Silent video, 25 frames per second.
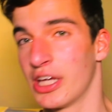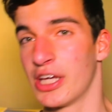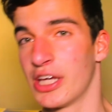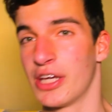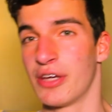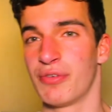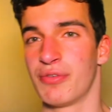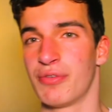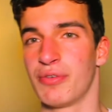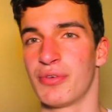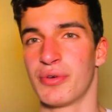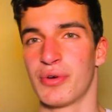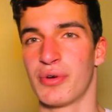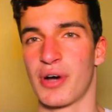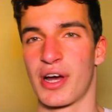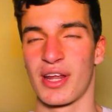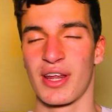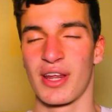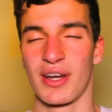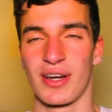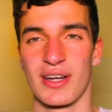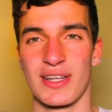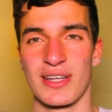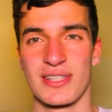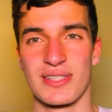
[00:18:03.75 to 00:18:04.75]
if you are
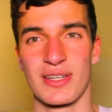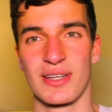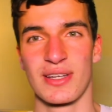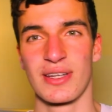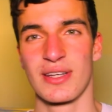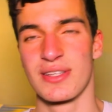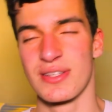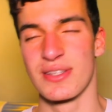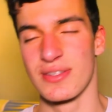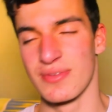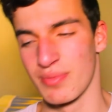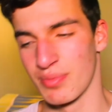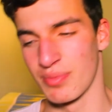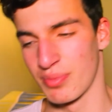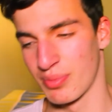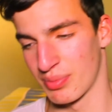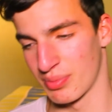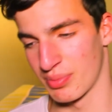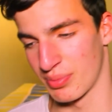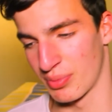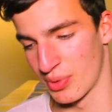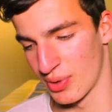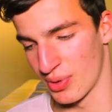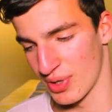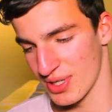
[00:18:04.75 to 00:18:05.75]
interested in
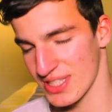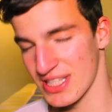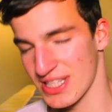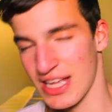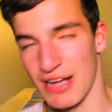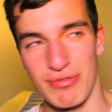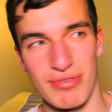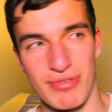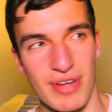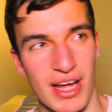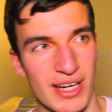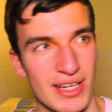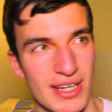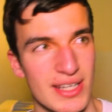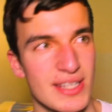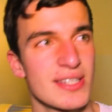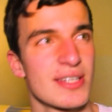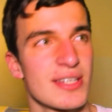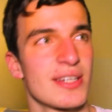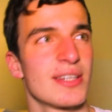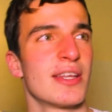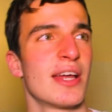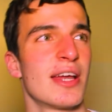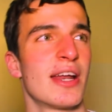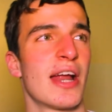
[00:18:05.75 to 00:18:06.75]
more stuff like
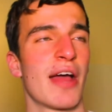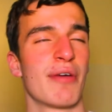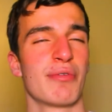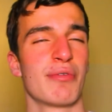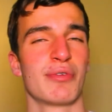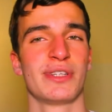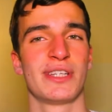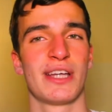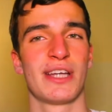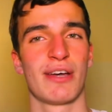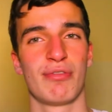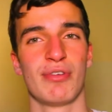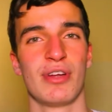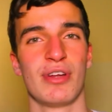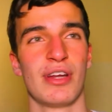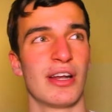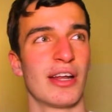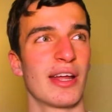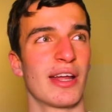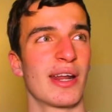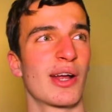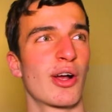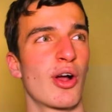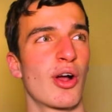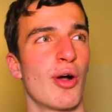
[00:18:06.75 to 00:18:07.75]
this, then I would
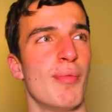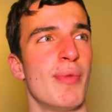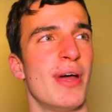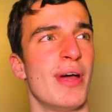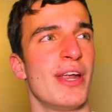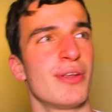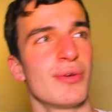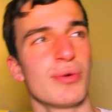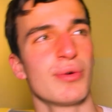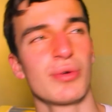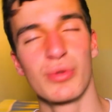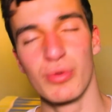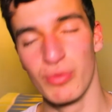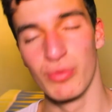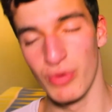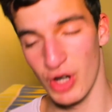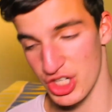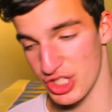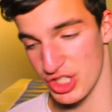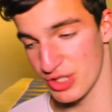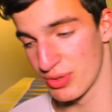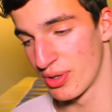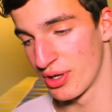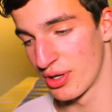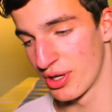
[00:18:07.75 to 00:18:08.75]
definitely recommend you to
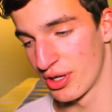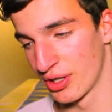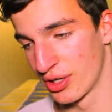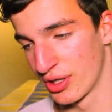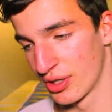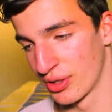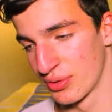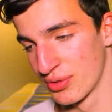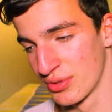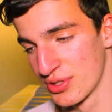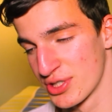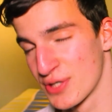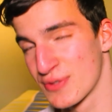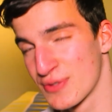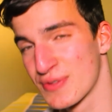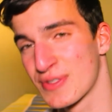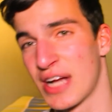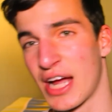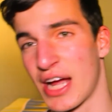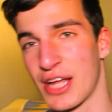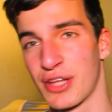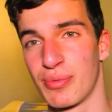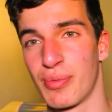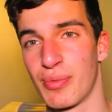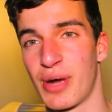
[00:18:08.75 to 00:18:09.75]
watch, uh, to
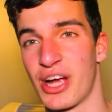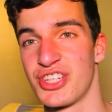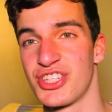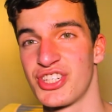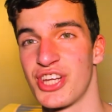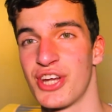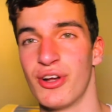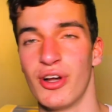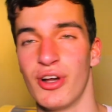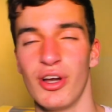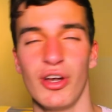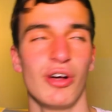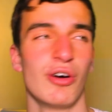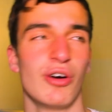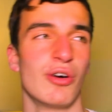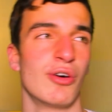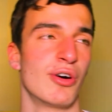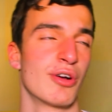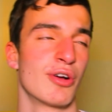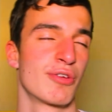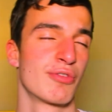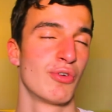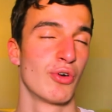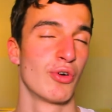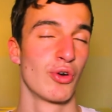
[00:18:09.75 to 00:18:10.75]
subscribe to my channel
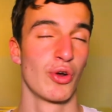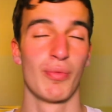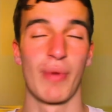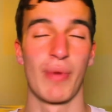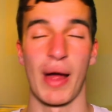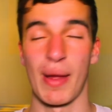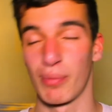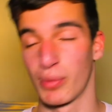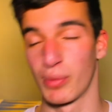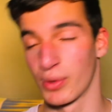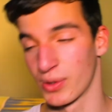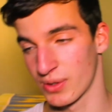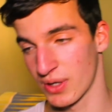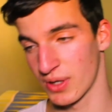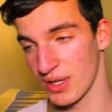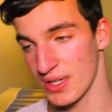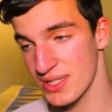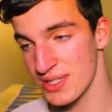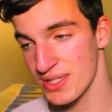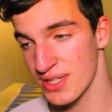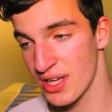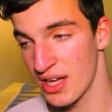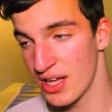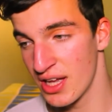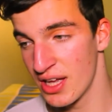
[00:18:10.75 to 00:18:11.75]
or follow my
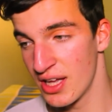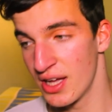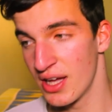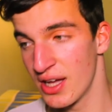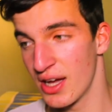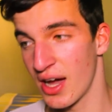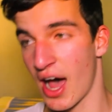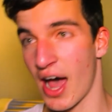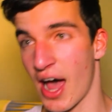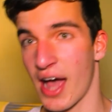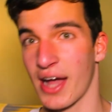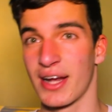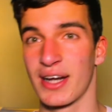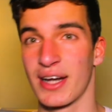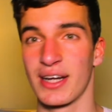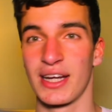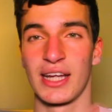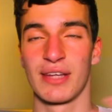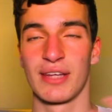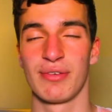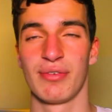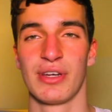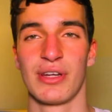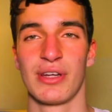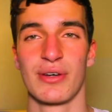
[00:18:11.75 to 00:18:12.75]
podcast. I
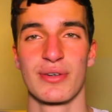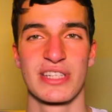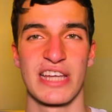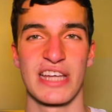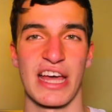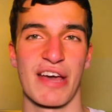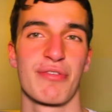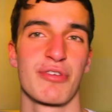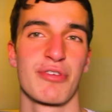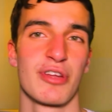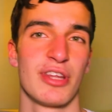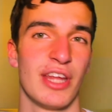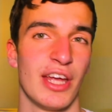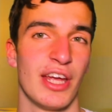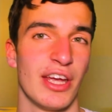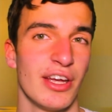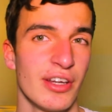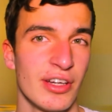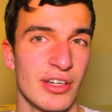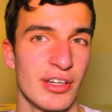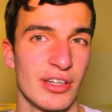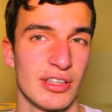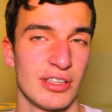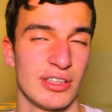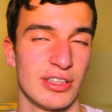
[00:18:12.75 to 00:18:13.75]
create videos every
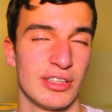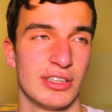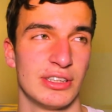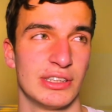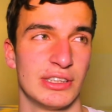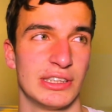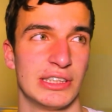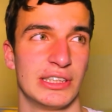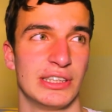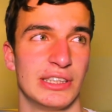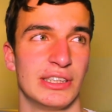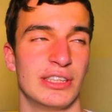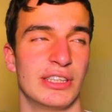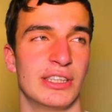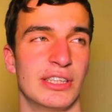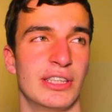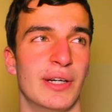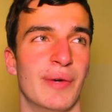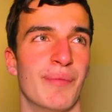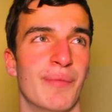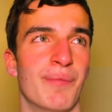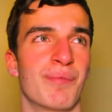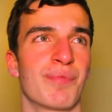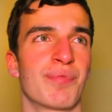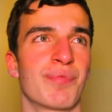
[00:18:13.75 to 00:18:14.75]
day and
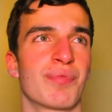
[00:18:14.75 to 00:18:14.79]
uh,